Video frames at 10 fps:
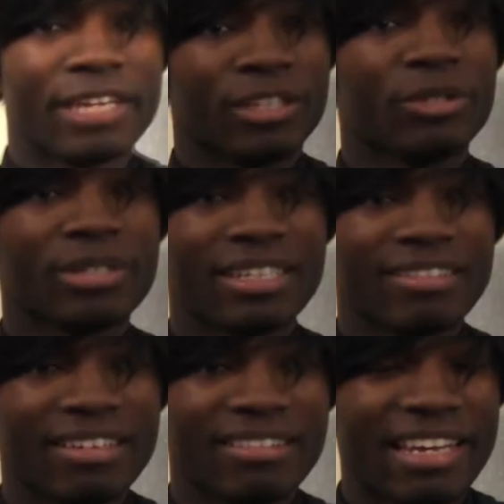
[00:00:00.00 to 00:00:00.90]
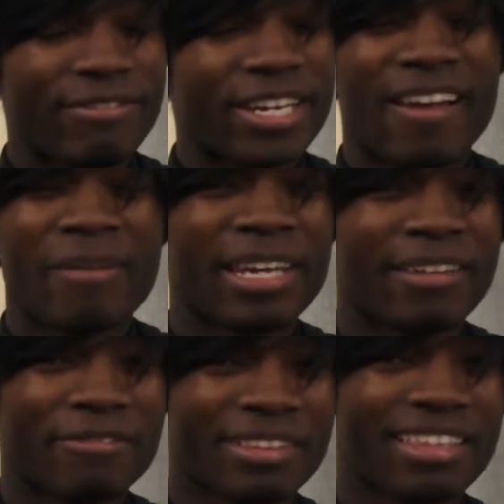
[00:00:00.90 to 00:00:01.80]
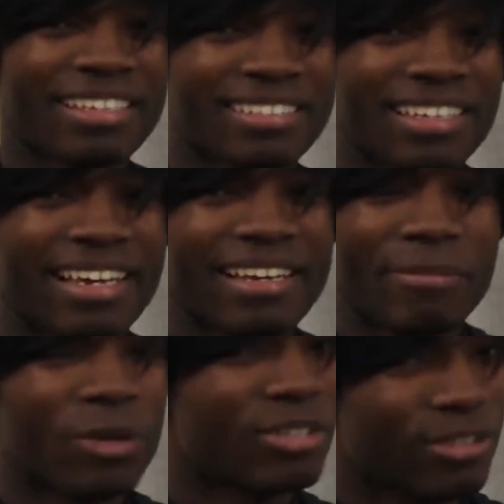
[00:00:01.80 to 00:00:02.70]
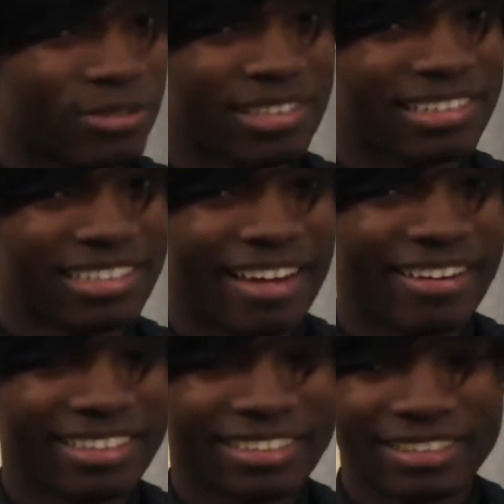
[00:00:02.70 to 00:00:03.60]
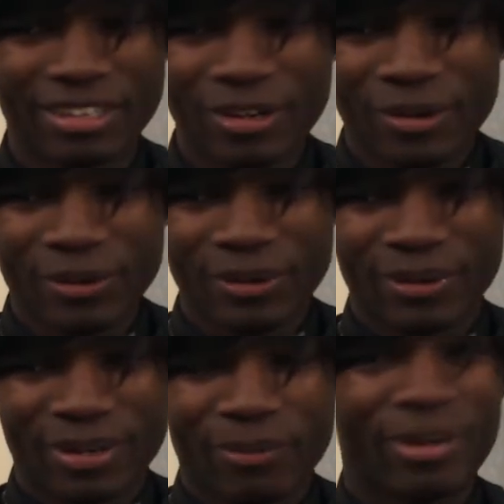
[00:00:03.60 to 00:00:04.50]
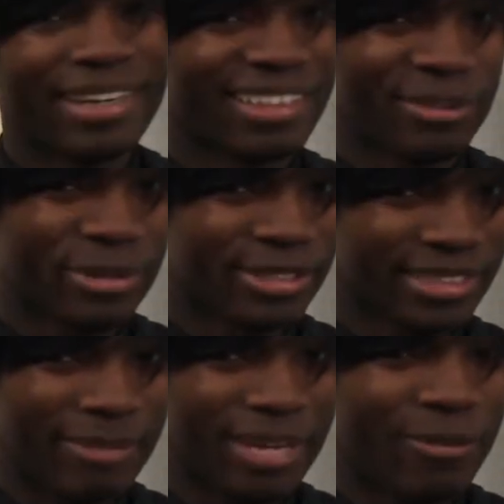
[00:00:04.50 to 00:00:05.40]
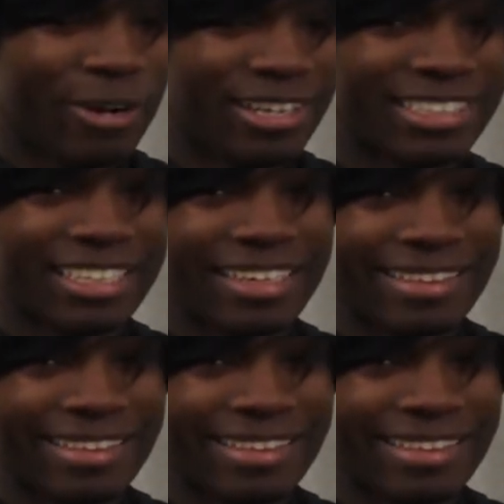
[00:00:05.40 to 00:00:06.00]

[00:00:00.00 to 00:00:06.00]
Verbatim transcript: you can even nominate for things like most useless character or What in the World Am I Watching?